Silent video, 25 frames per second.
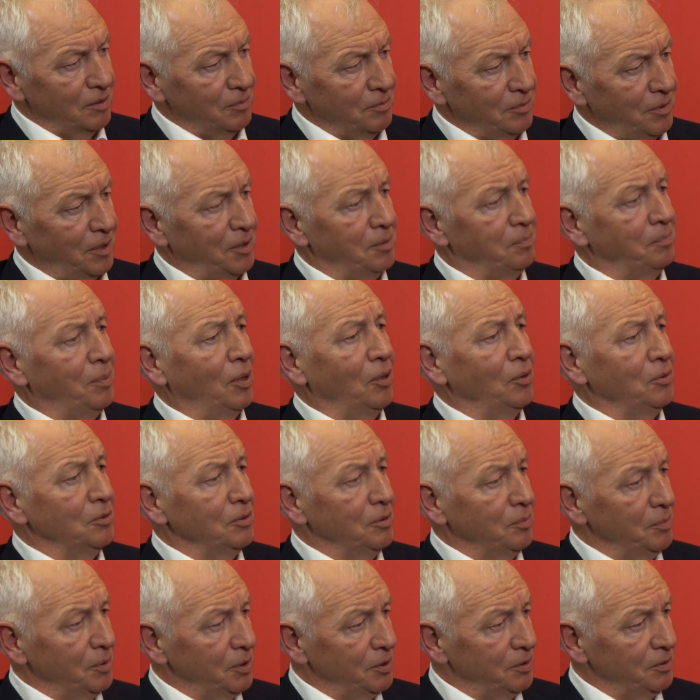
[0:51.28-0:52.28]
know, the very
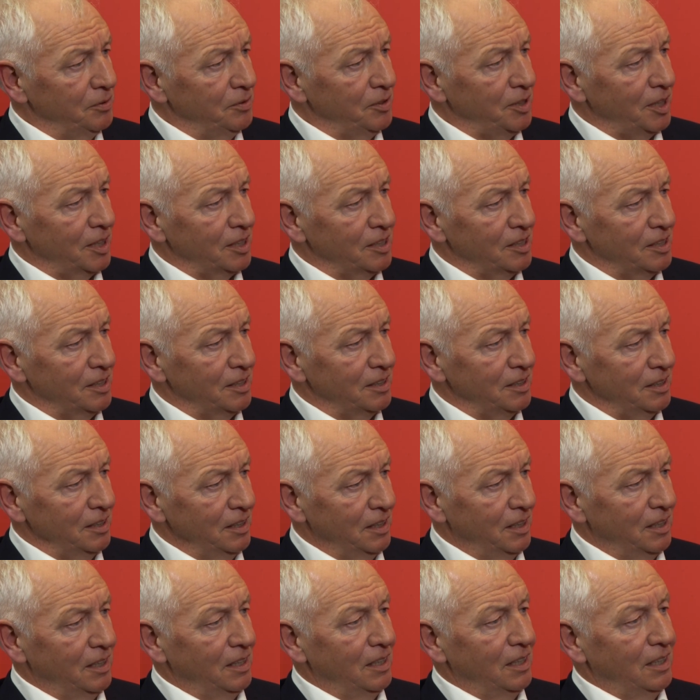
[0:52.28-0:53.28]
bold moves, actually.
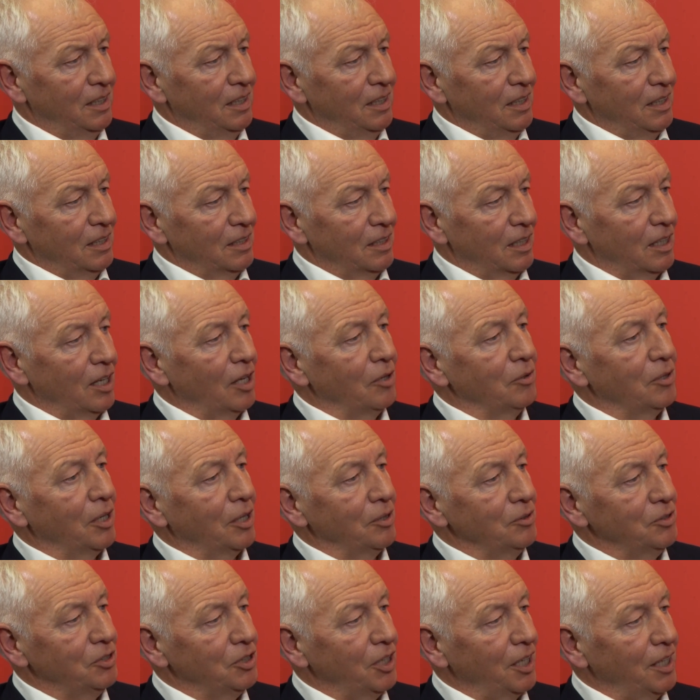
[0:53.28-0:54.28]
The
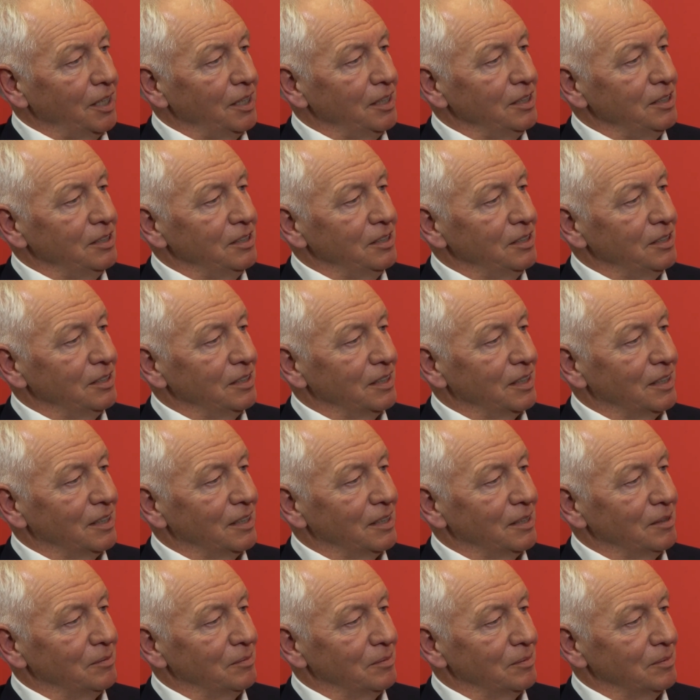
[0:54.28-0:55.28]
logo change,
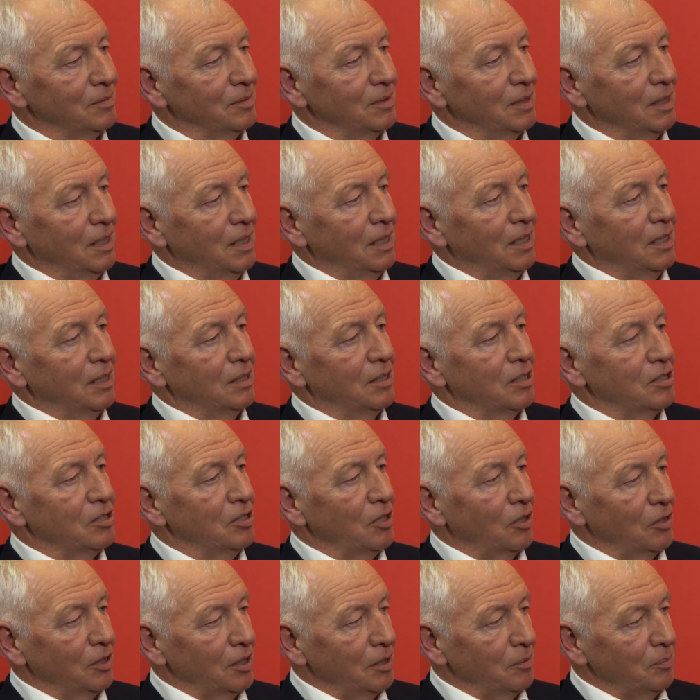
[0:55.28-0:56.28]
the
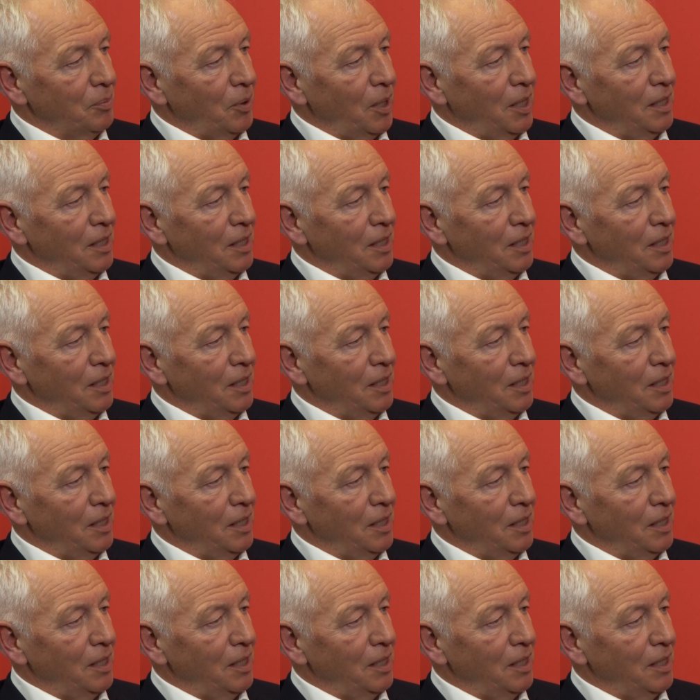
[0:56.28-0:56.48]
Sonic